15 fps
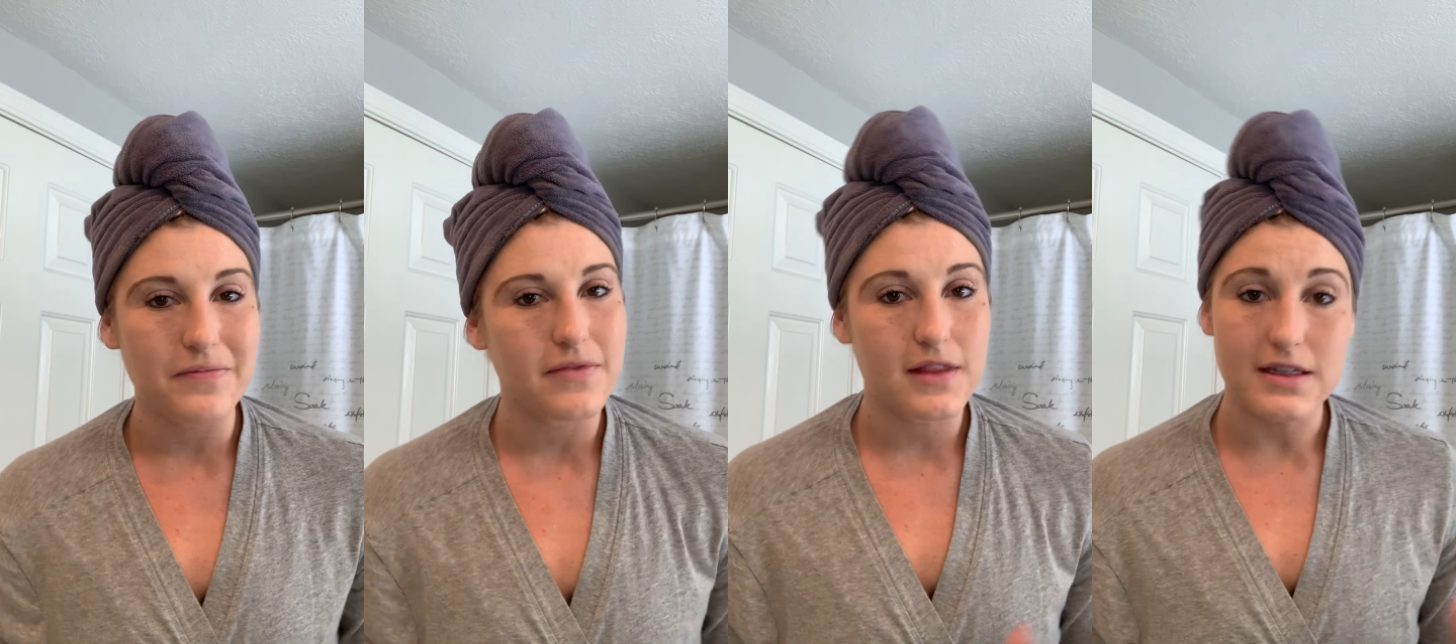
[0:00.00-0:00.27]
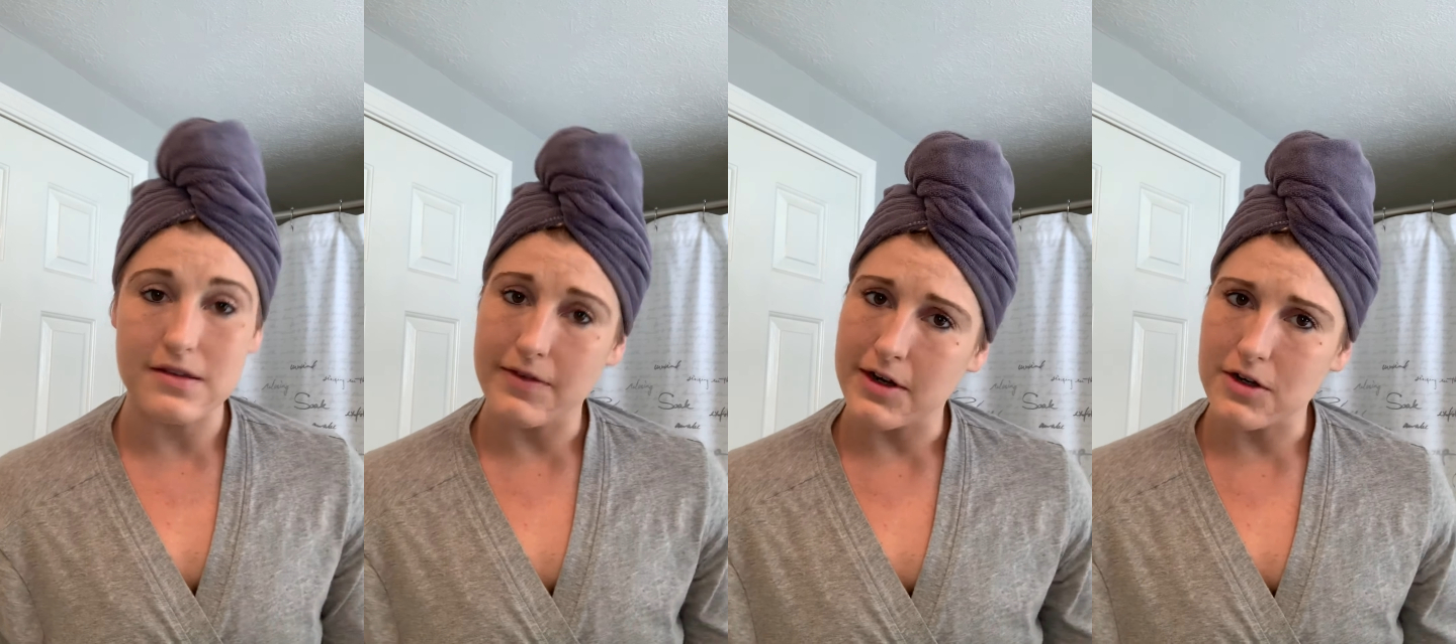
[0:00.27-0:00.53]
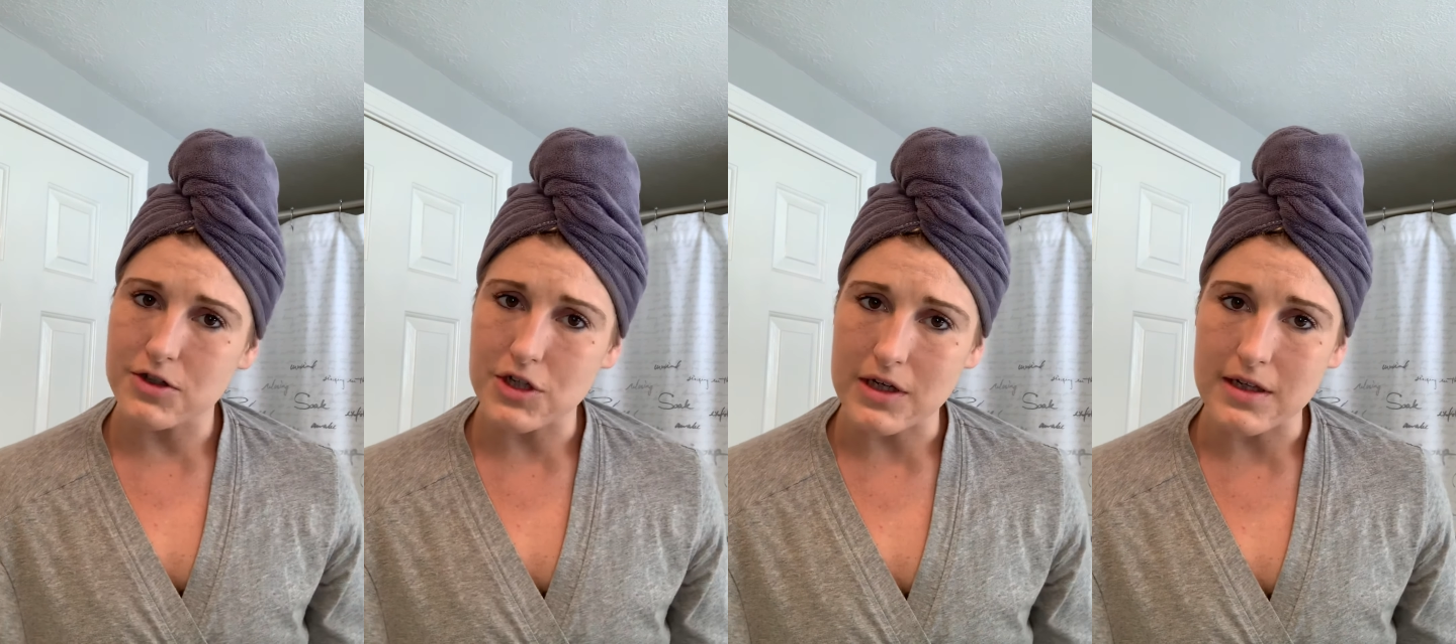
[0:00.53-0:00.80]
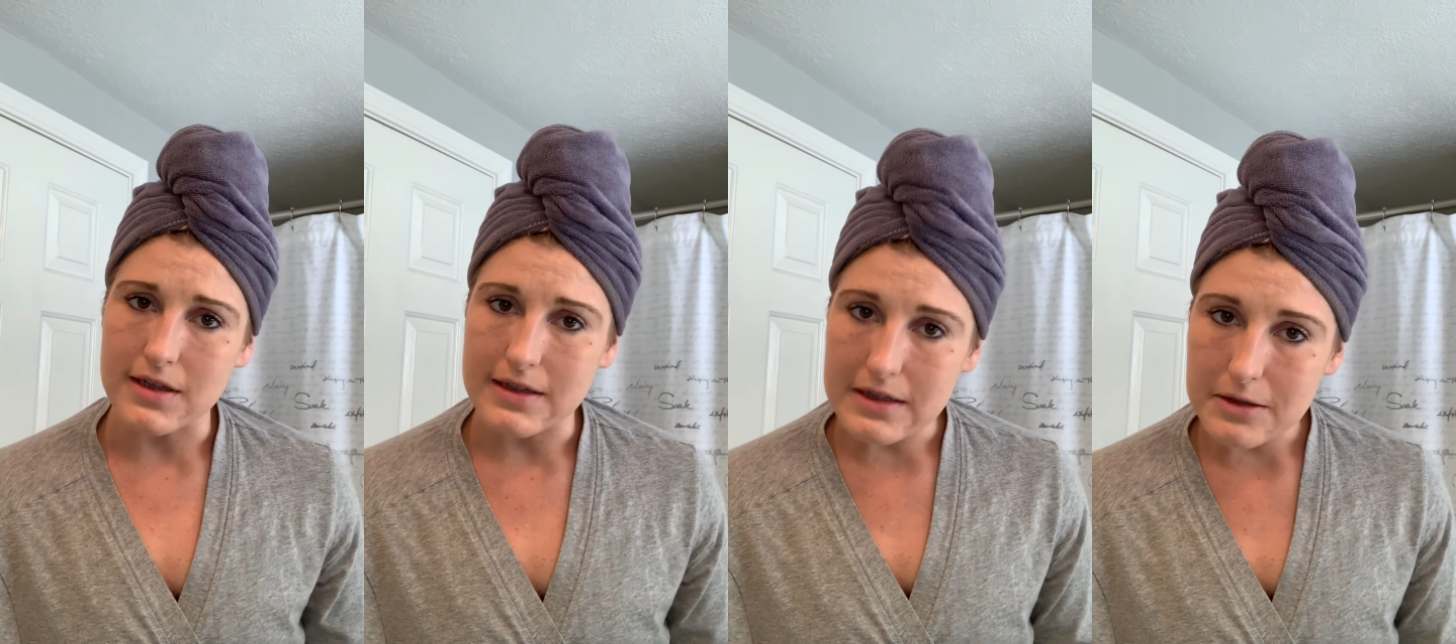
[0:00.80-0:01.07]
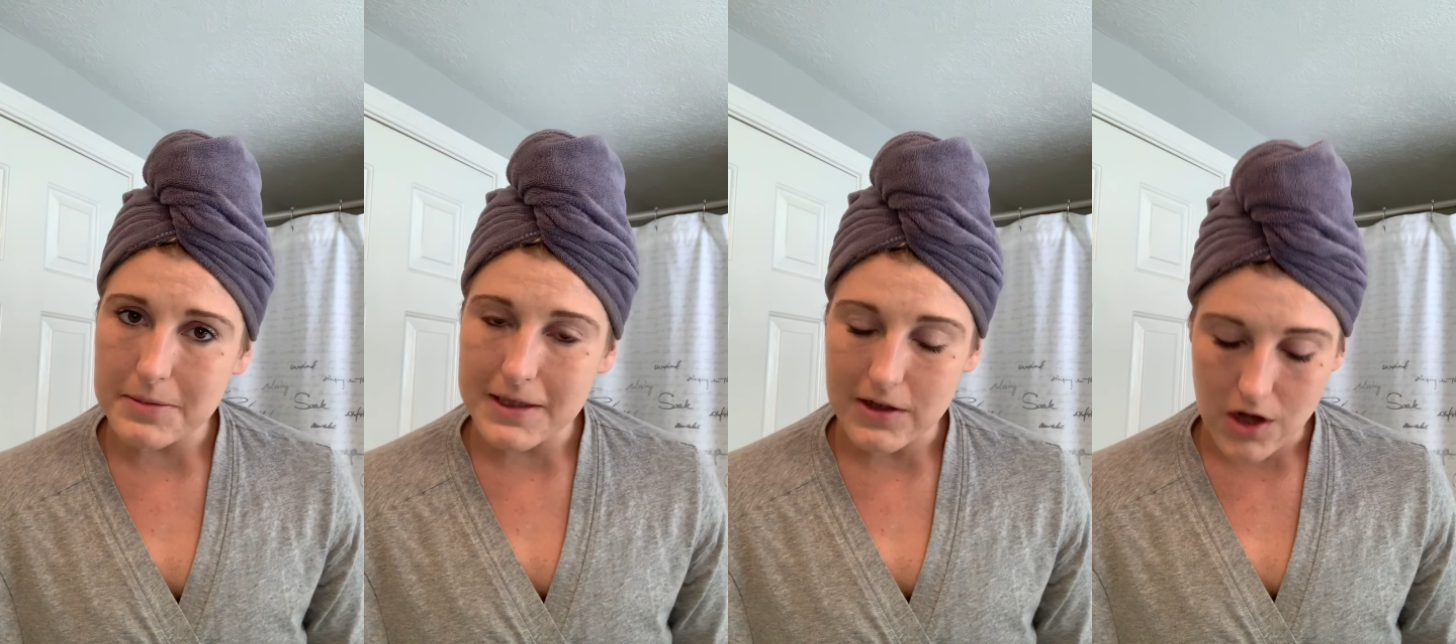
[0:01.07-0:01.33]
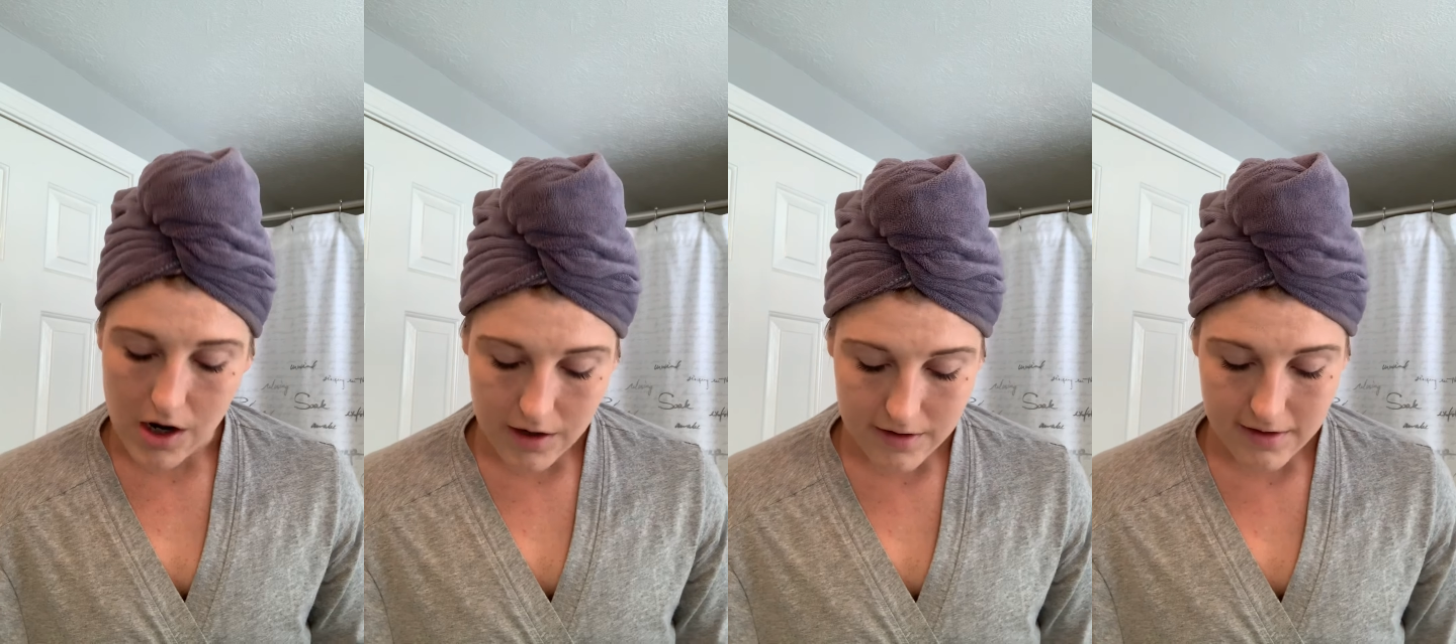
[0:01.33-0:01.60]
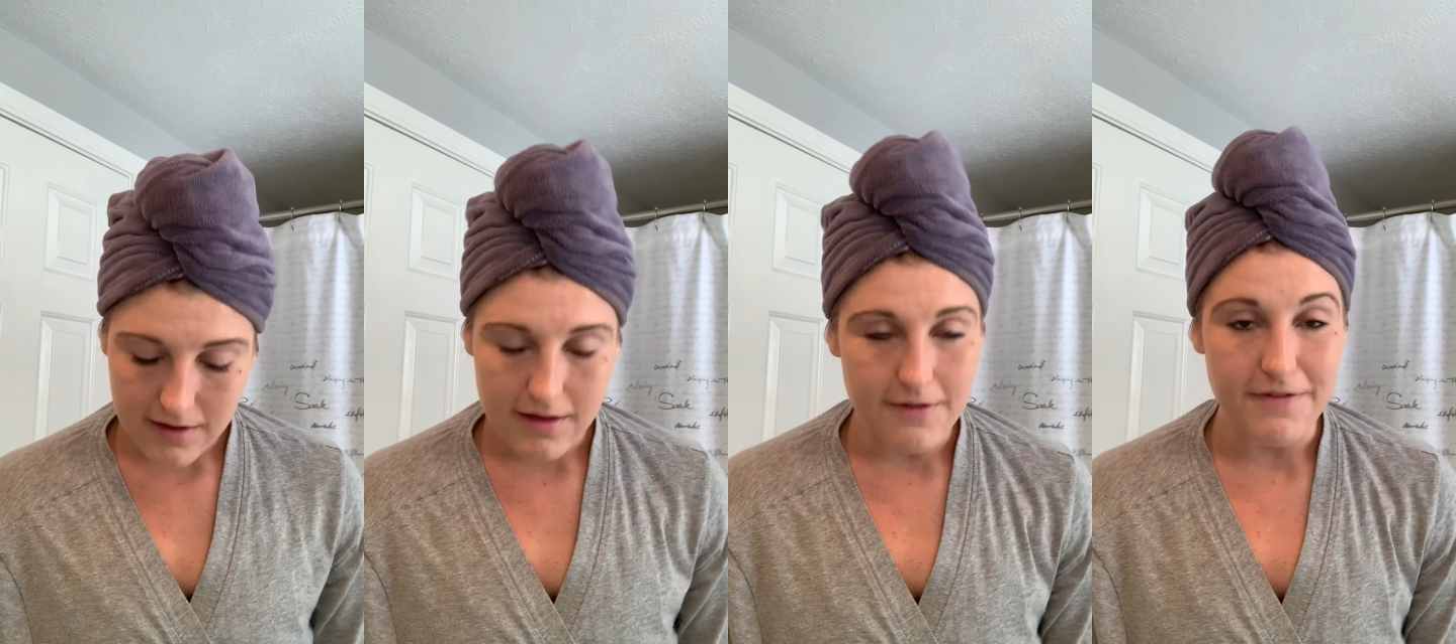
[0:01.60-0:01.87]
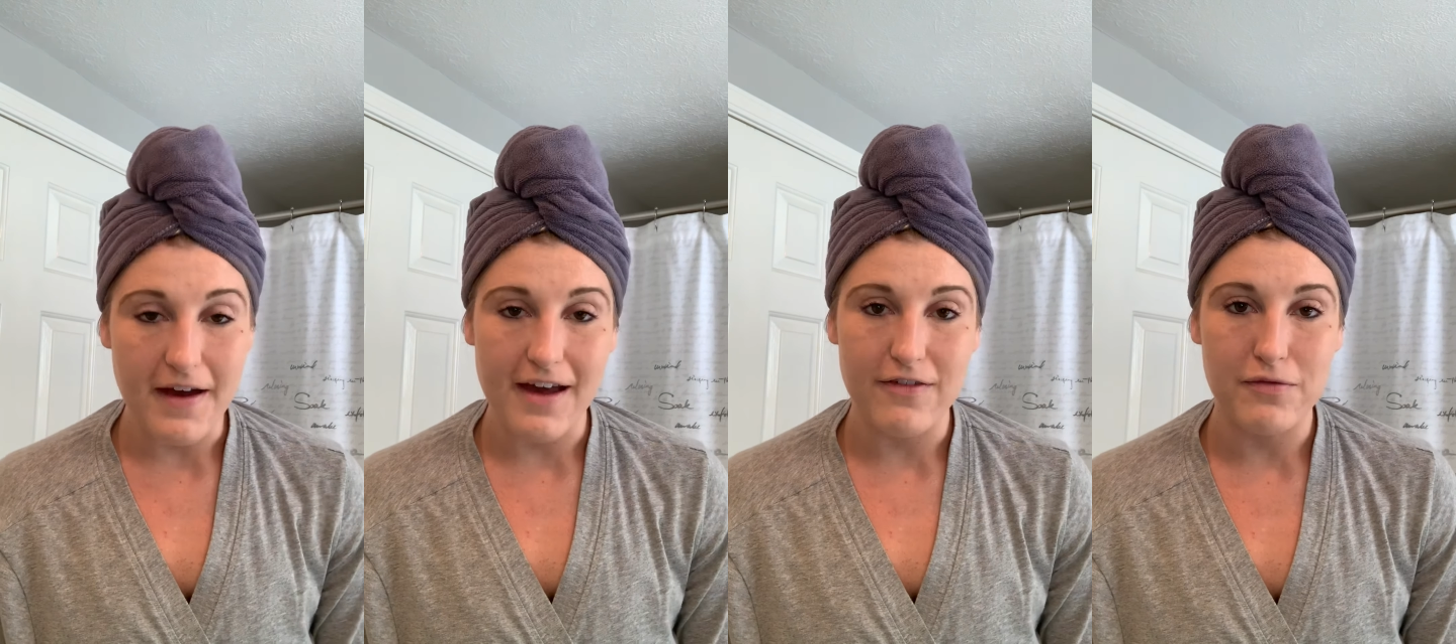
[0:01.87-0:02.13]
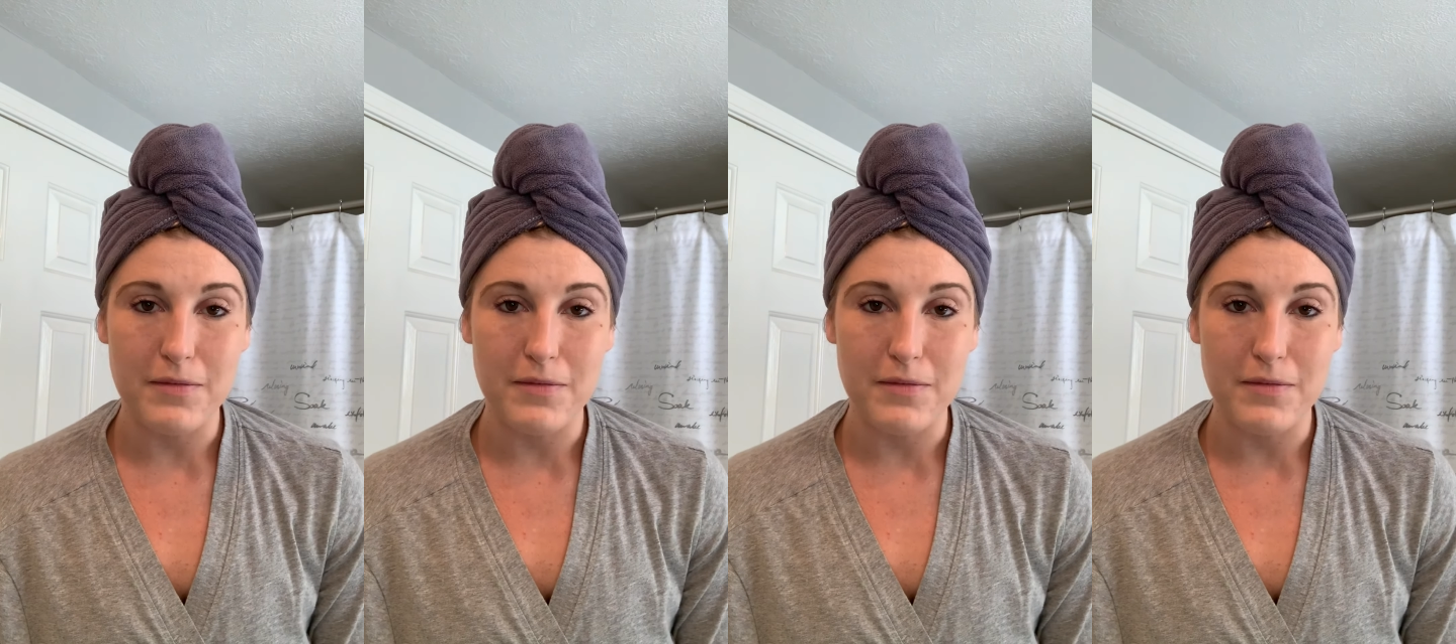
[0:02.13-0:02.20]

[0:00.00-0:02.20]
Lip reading: This video took a little bit longer than the 5